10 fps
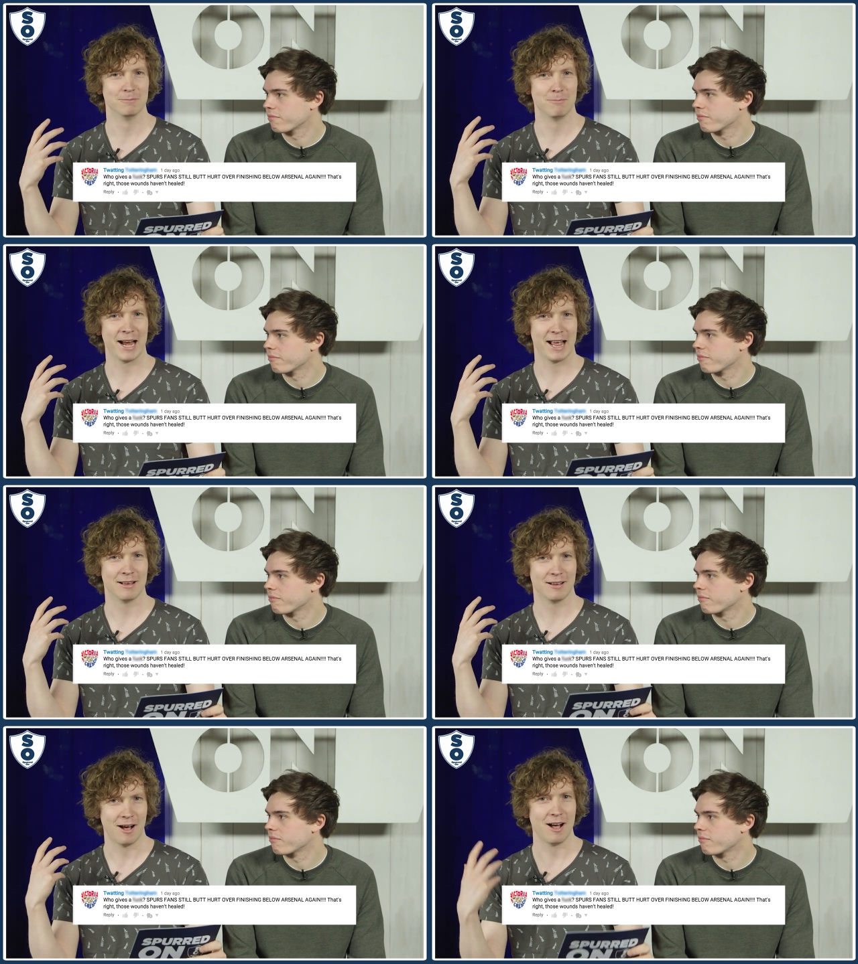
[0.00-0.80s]
Speaker 1: my
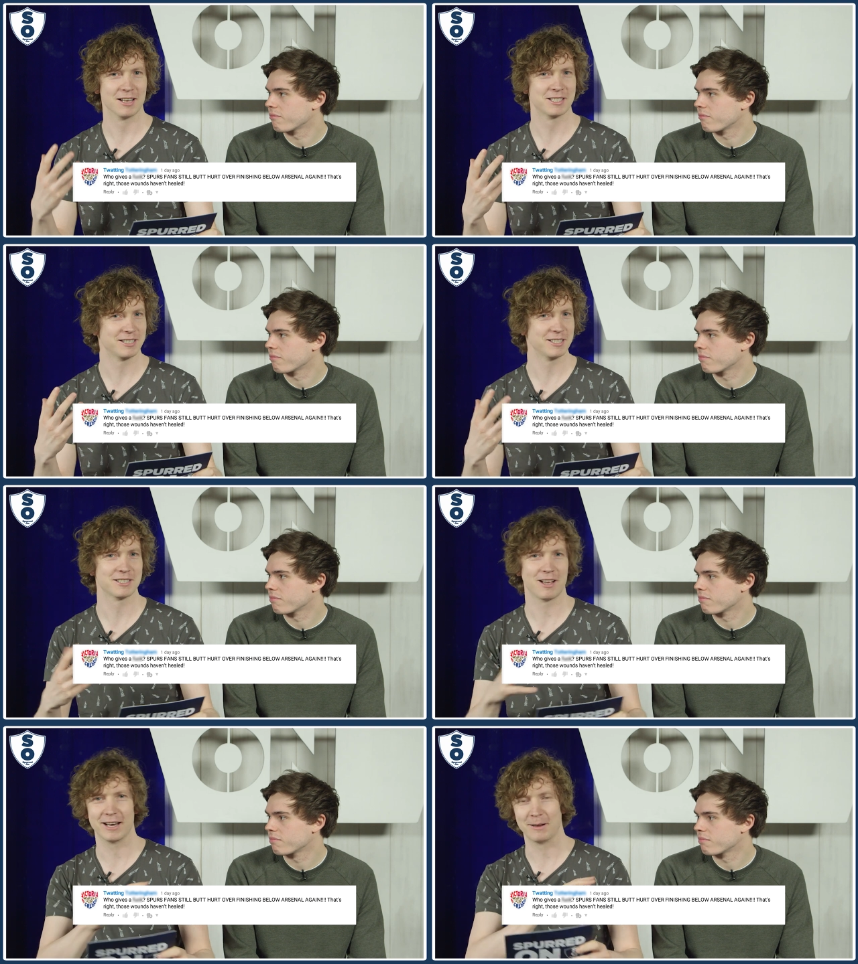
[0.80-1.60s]
arse just
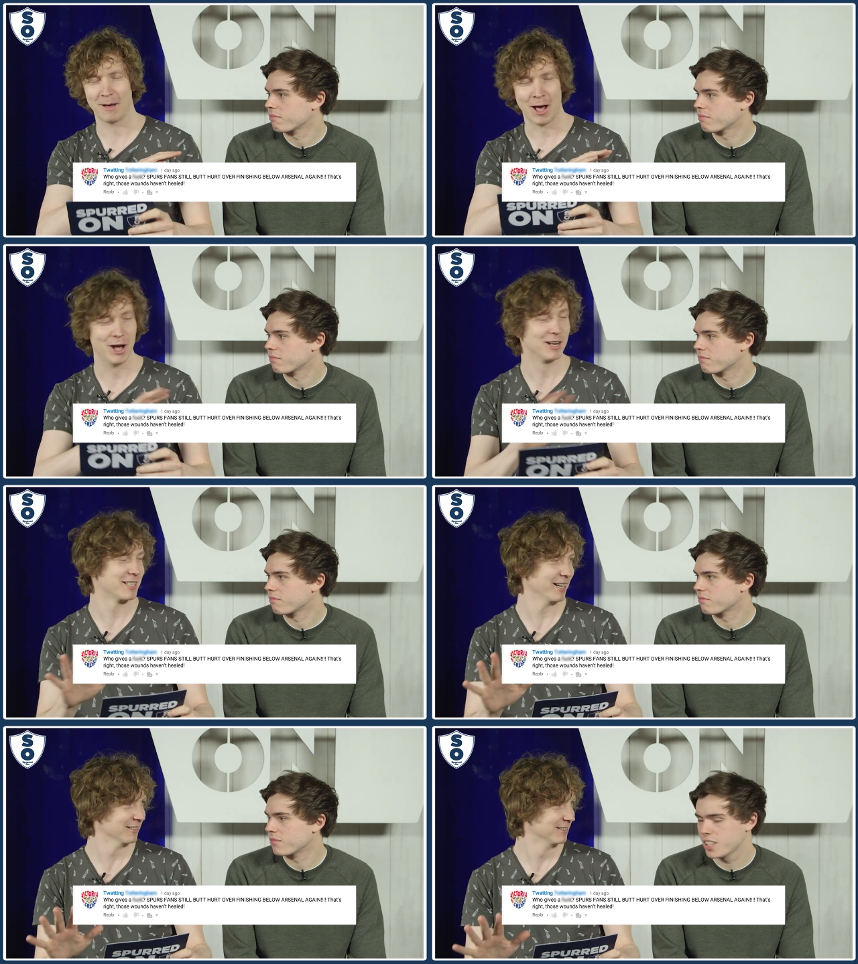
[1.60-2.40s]
started
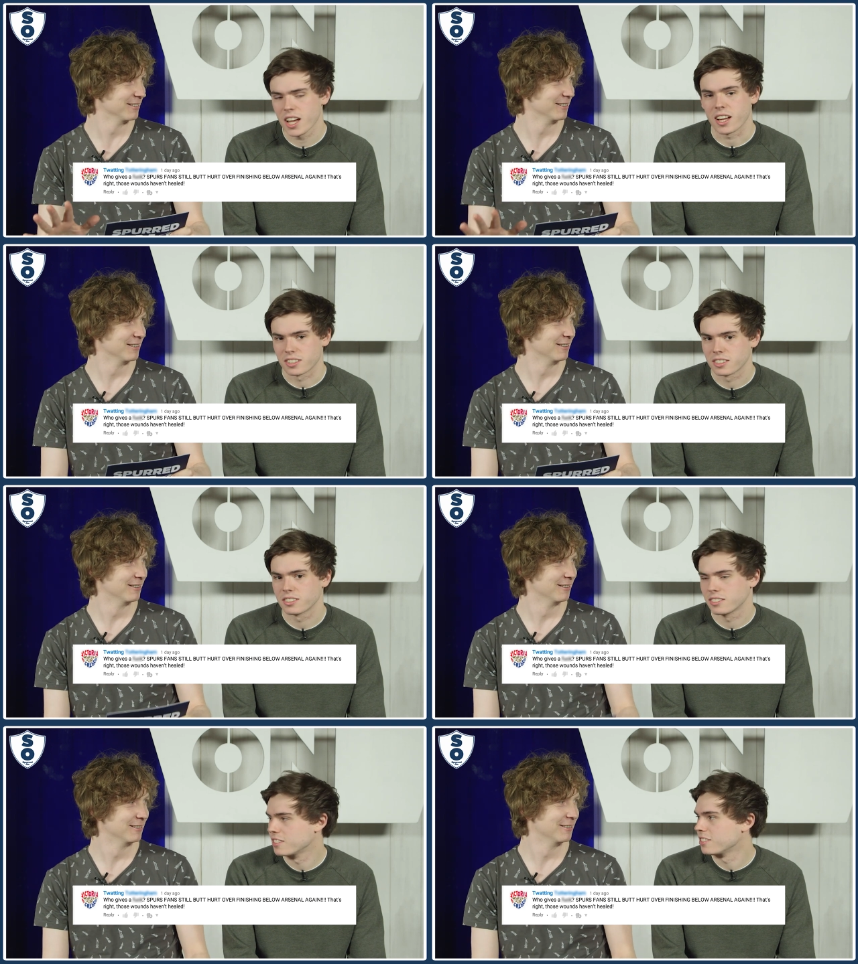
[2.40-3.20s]
hurting?
Speaker 2: Yeah.
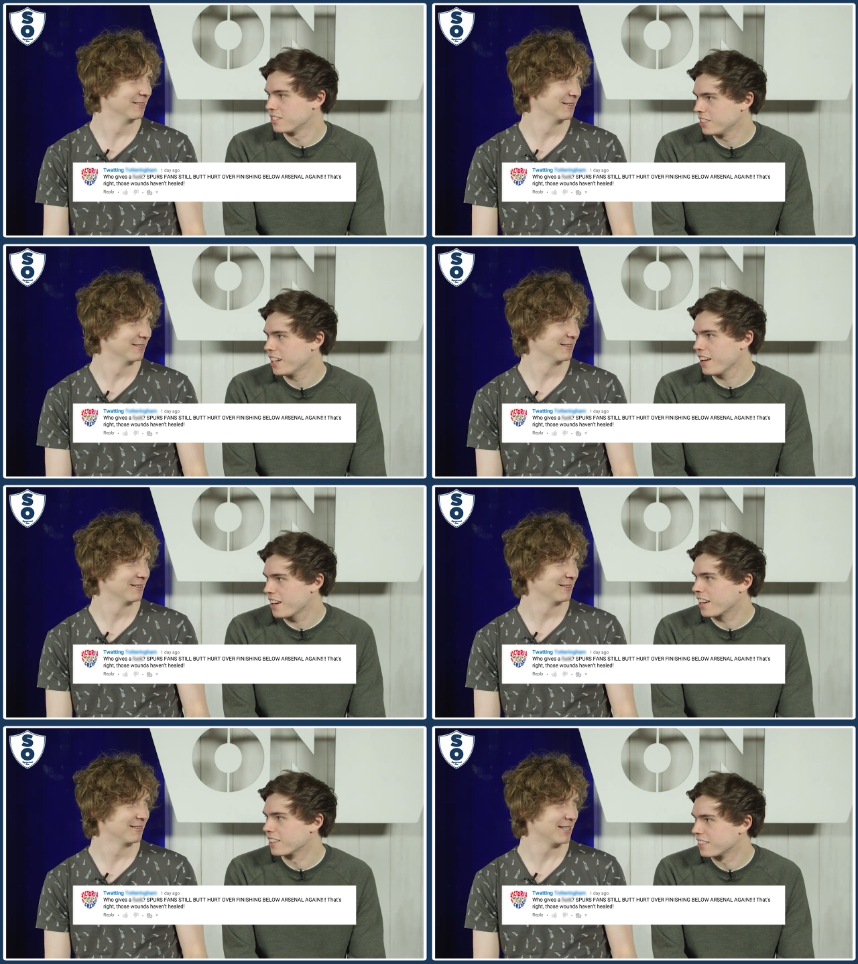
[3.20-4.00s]
Yeah, yeah,
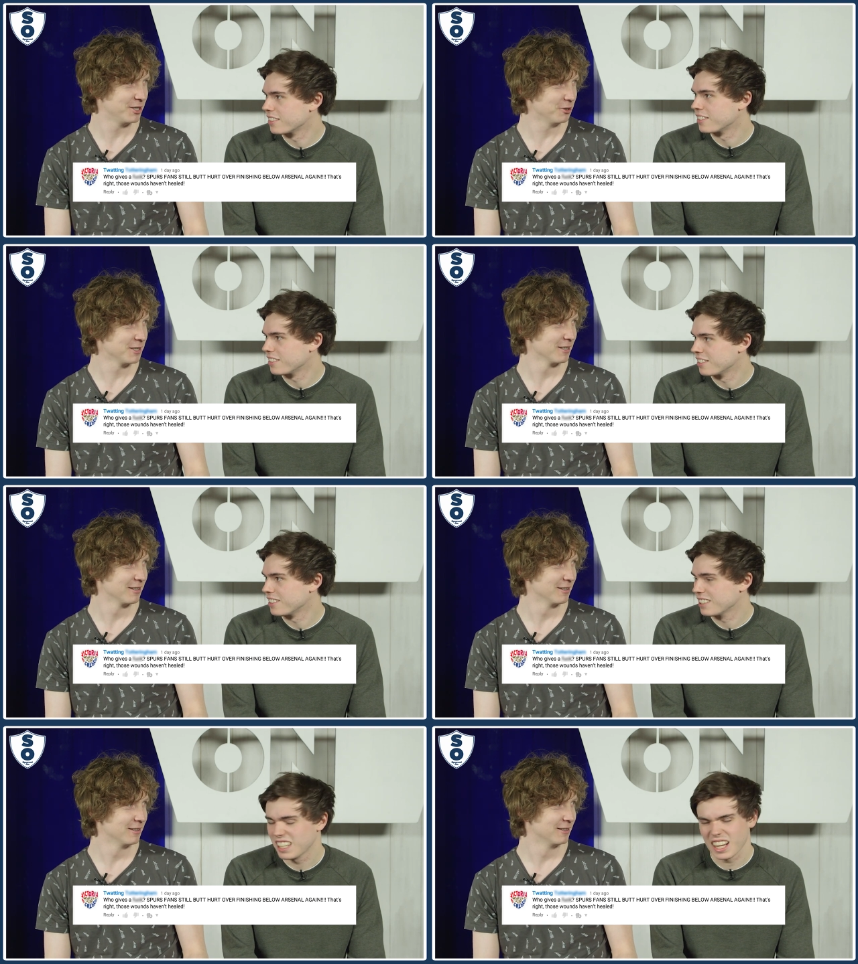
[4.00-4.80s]
yeah. Did yours?
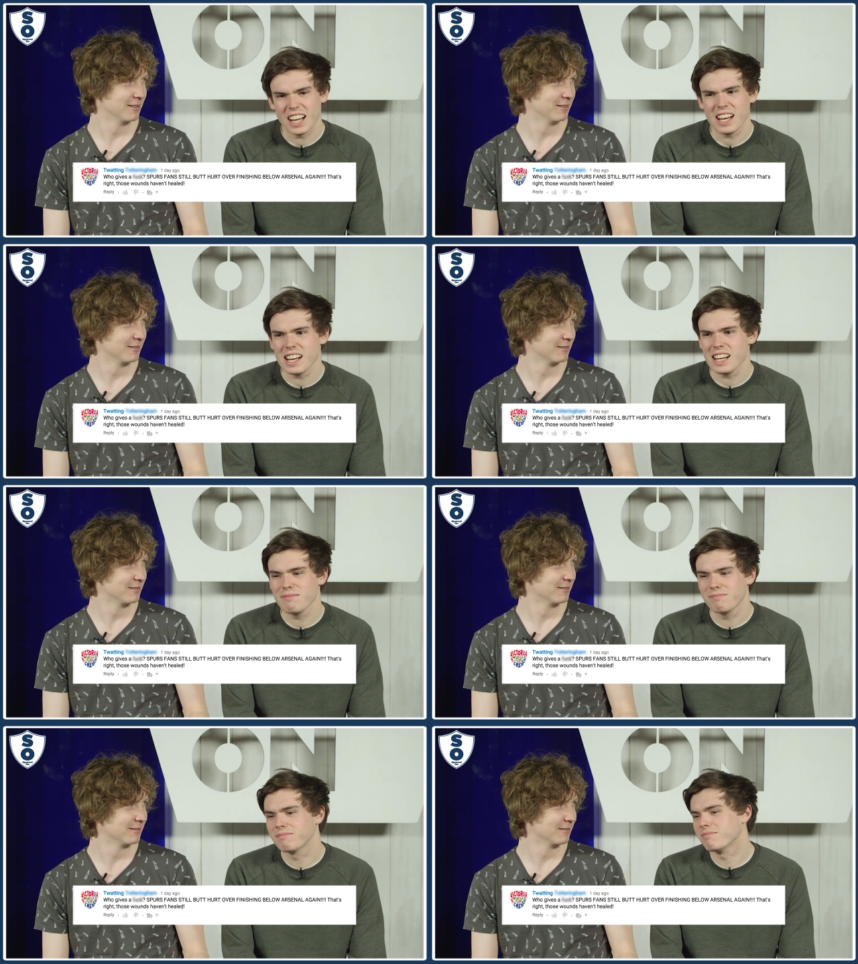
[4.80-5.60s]

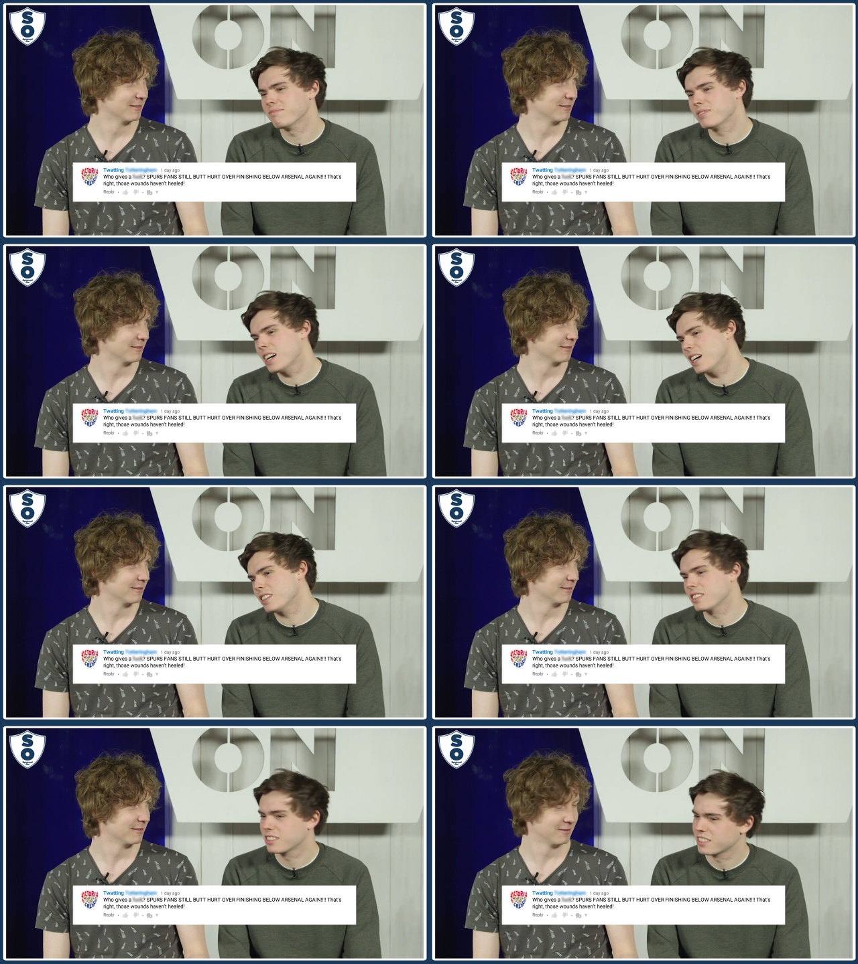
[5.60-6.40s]
Um,
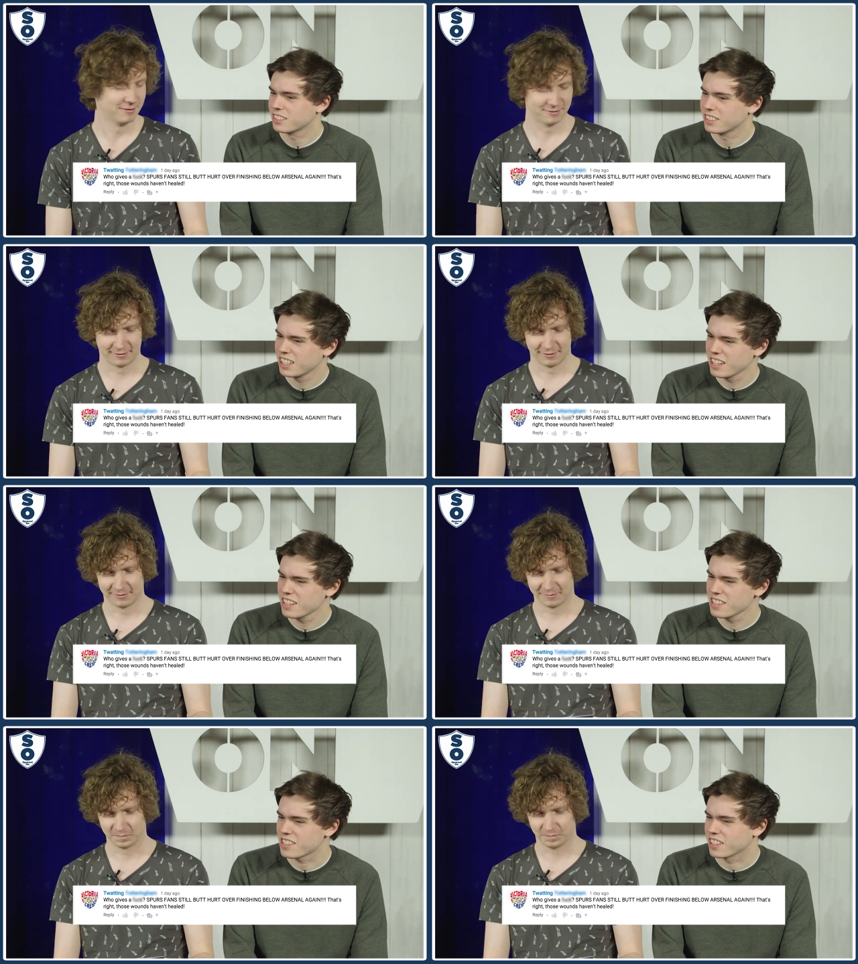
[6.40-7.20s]
well,
Speaker 1: I
Speaker 2: don't
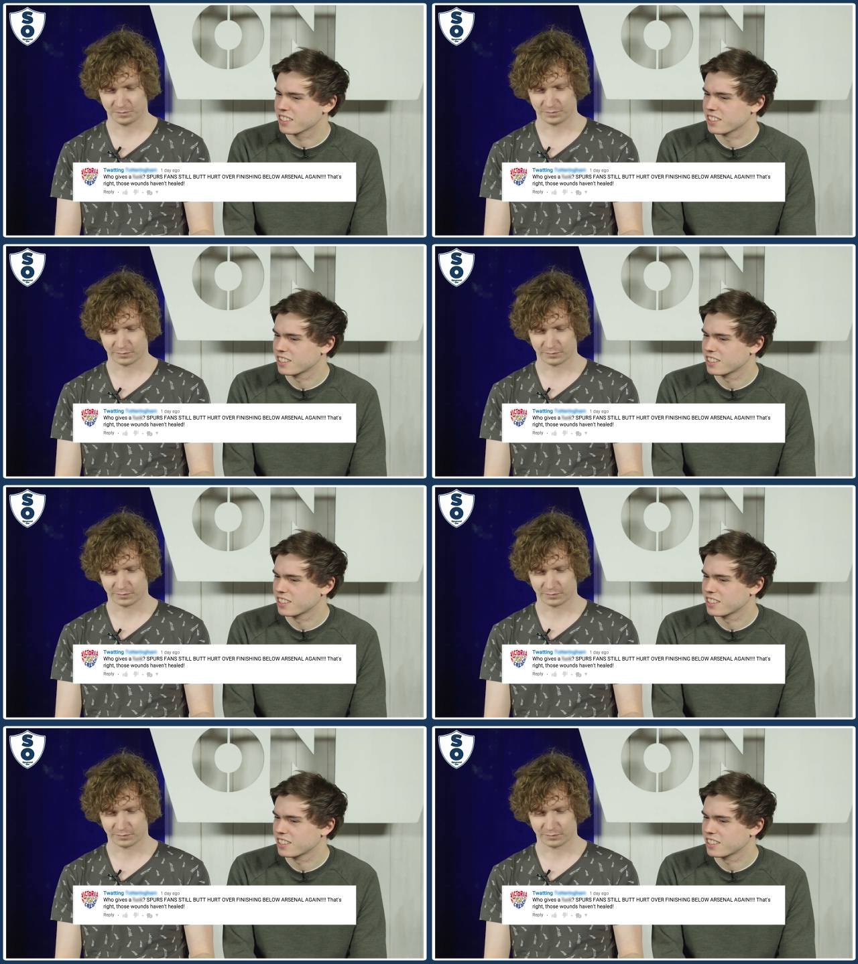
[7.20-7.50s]
think so.